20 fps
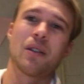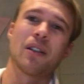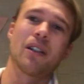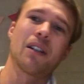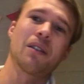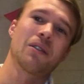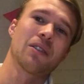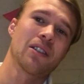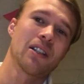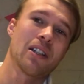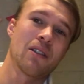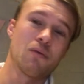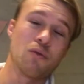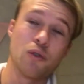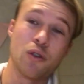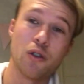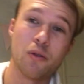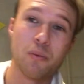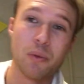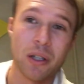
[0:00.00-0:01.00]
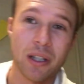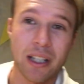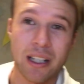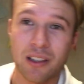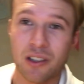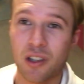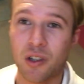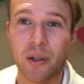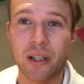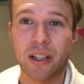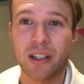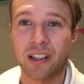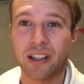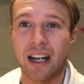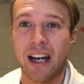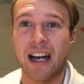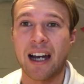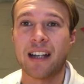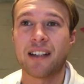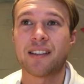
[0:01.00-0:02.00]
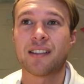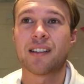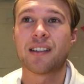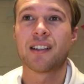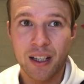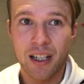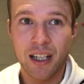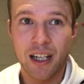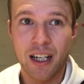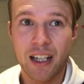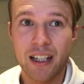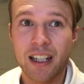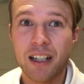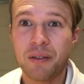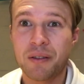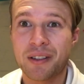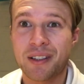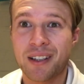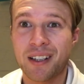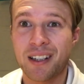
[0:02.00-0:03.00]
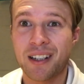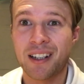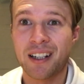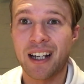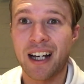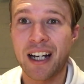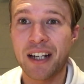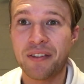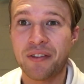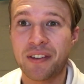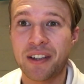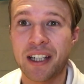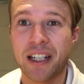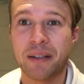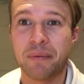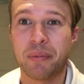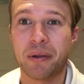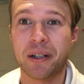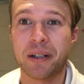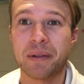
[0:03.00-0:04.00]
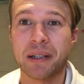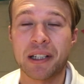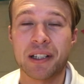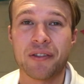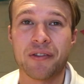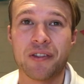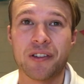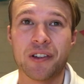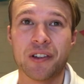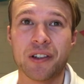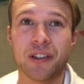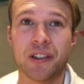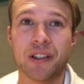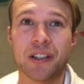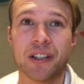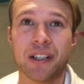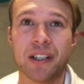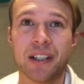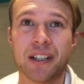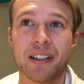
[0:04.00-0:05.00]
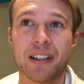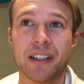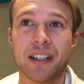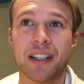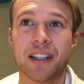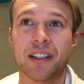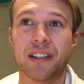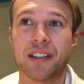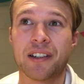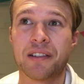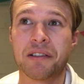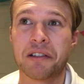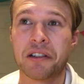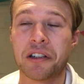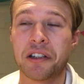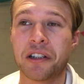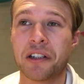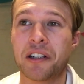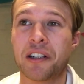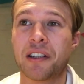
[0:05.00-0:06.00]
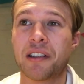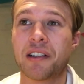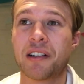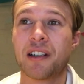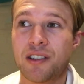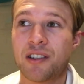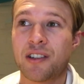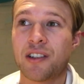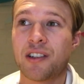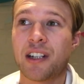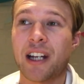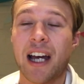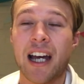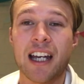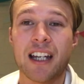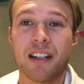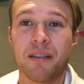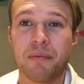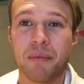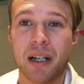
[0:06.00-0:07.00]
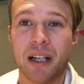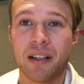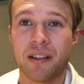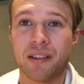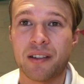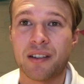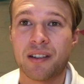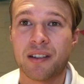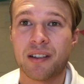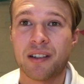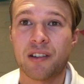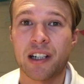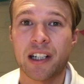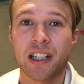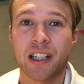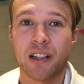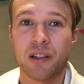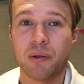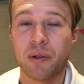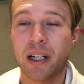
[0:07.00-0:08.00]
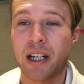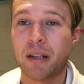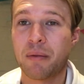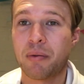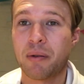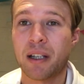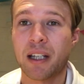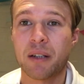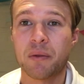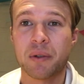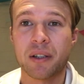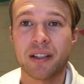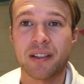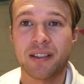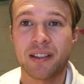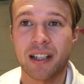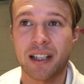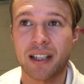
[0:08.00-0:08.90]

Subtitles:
I was in a room with like two other guys. And that was the life there pretty much for a good 8 months, grinding away, playing with the